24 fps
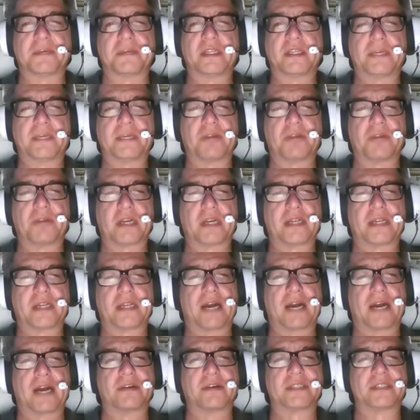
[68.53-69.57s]
he brought it
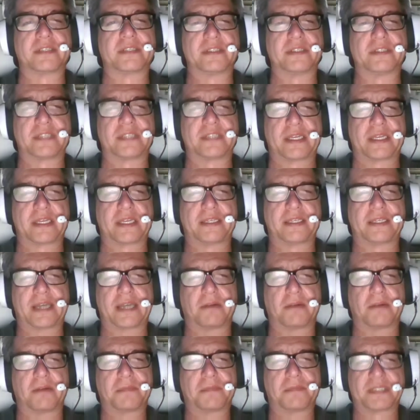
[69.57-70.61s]
out and set it
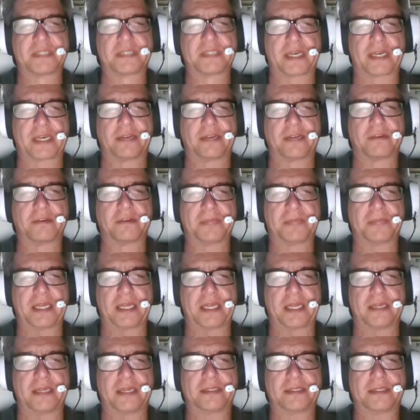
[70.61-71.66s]
down beside her
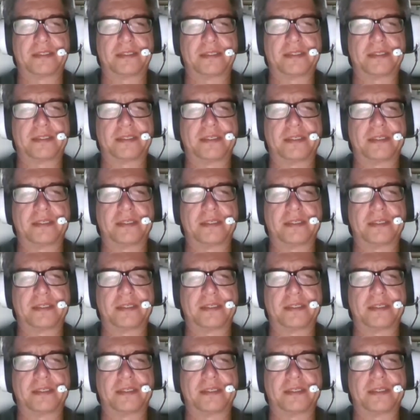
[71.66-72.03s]
plate.